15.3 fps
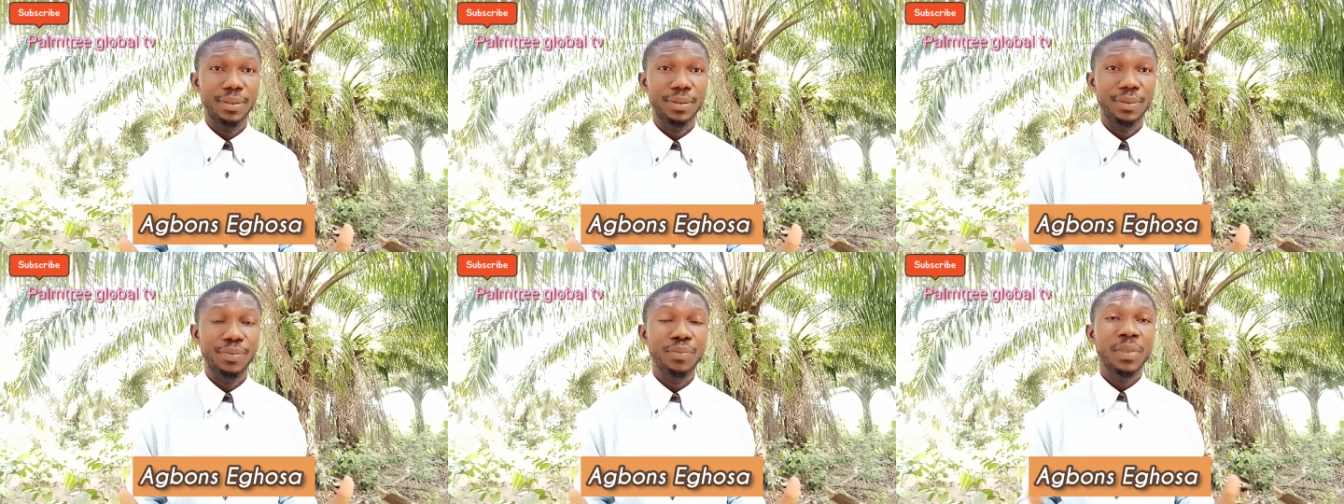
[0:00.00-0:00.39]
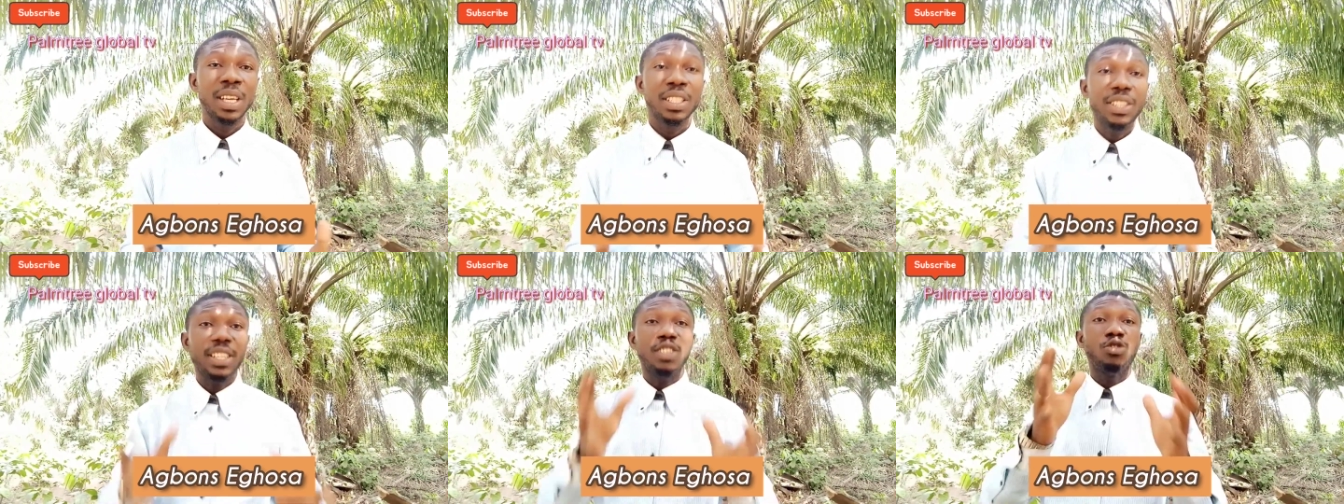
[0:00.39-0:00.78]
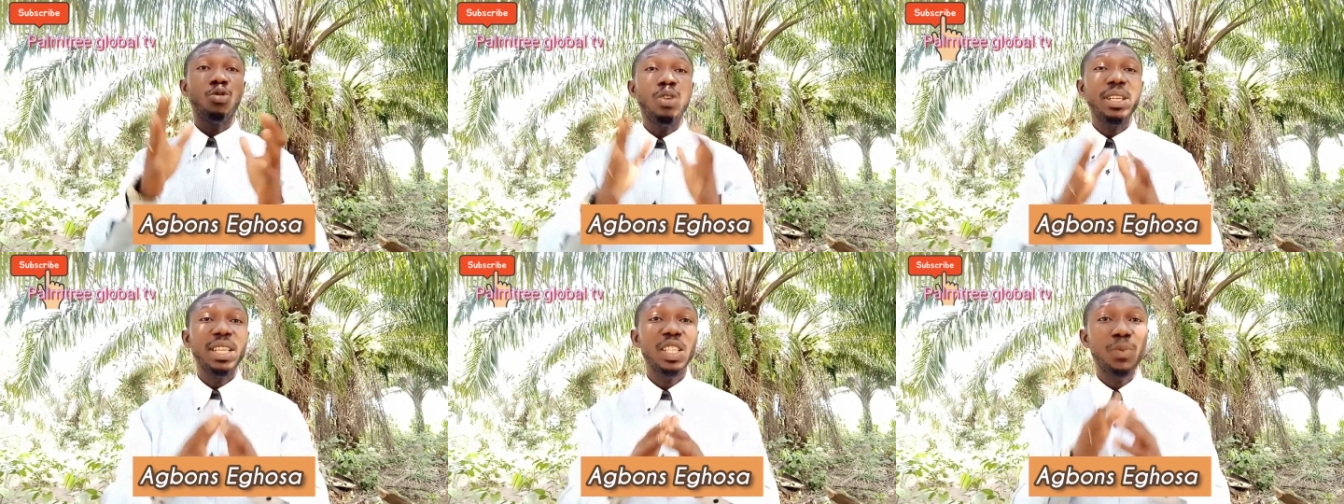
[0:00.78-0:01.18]
and there are
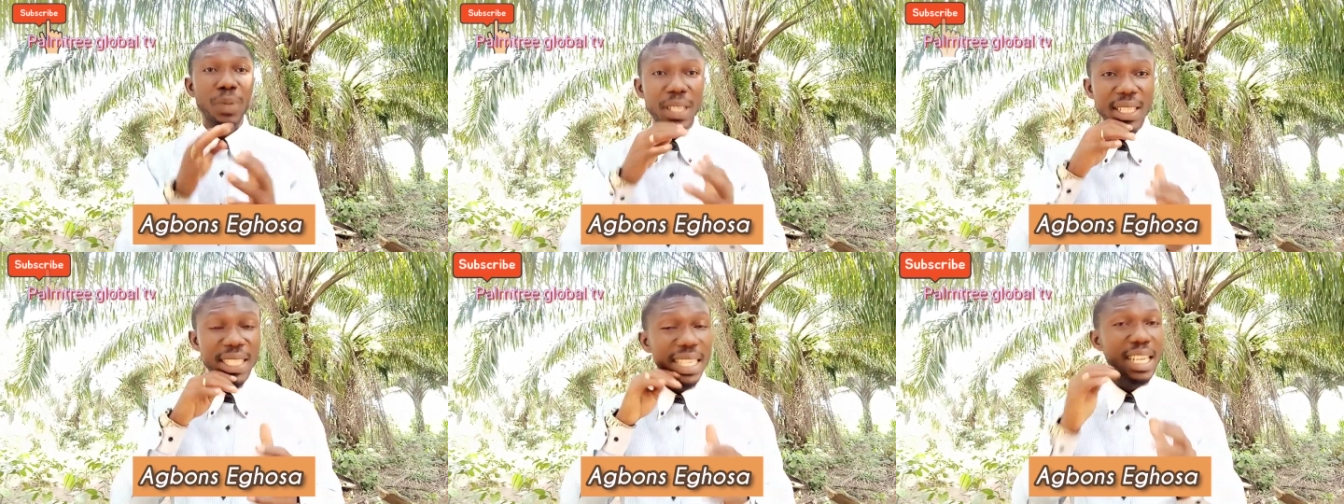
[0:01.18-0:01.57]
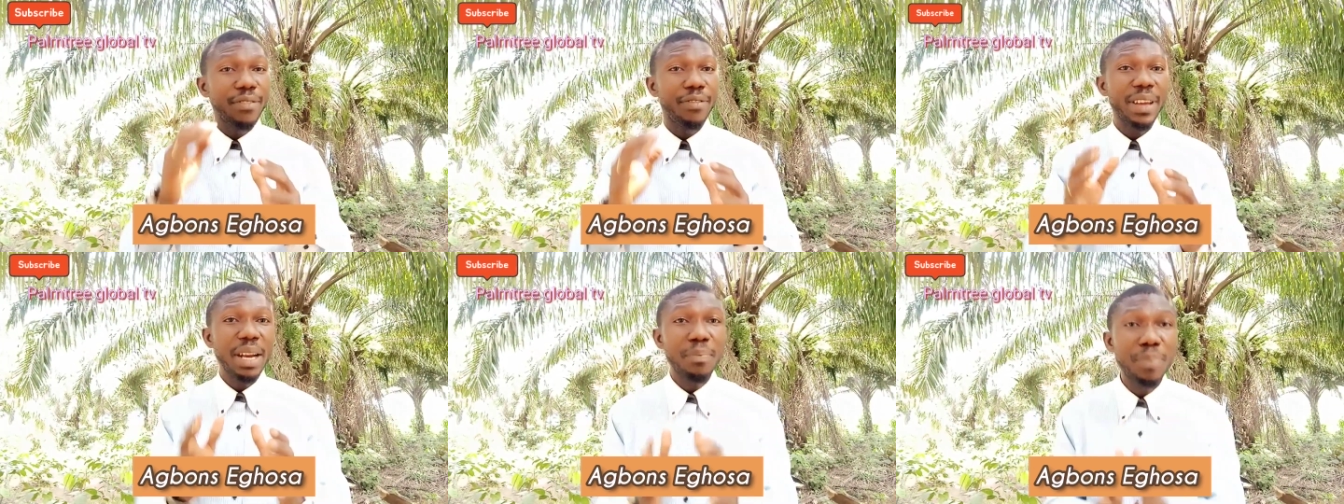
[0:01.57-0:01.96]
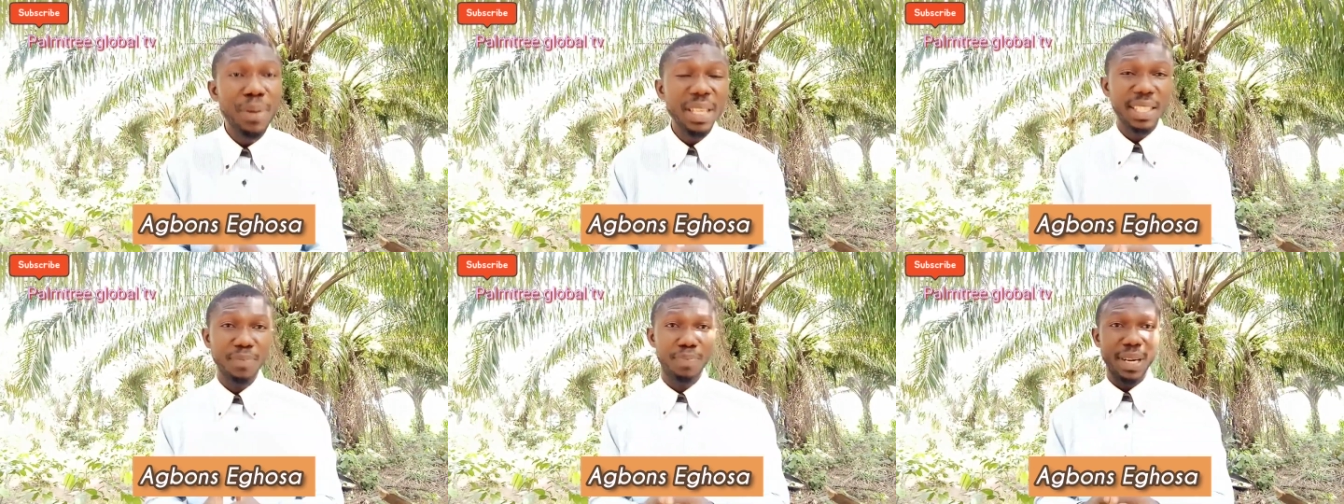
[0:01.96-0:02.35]
tenants in it. What is the
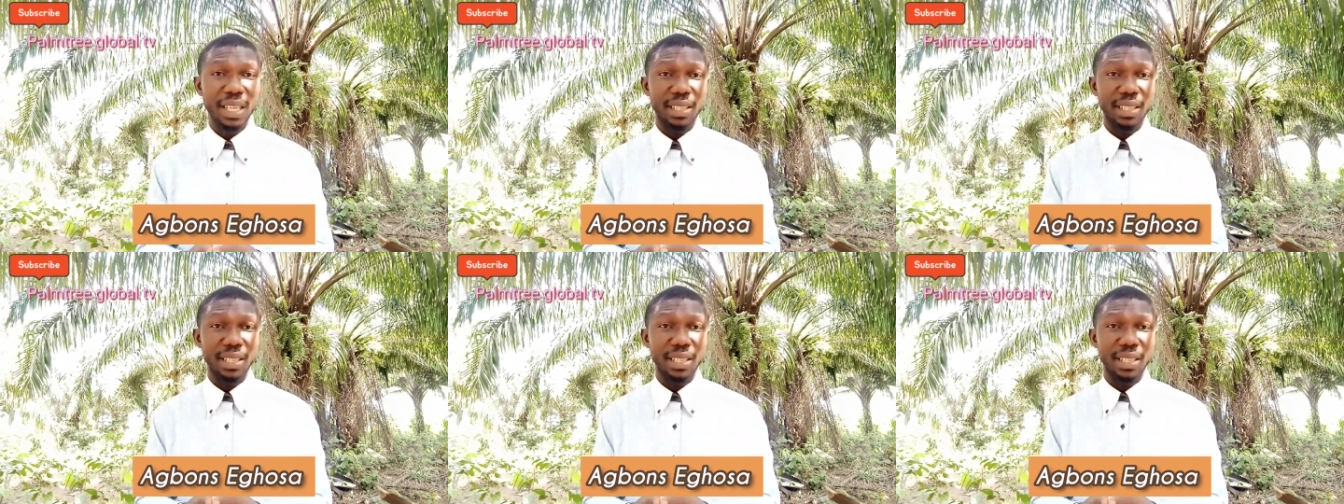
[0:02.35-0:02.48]
business?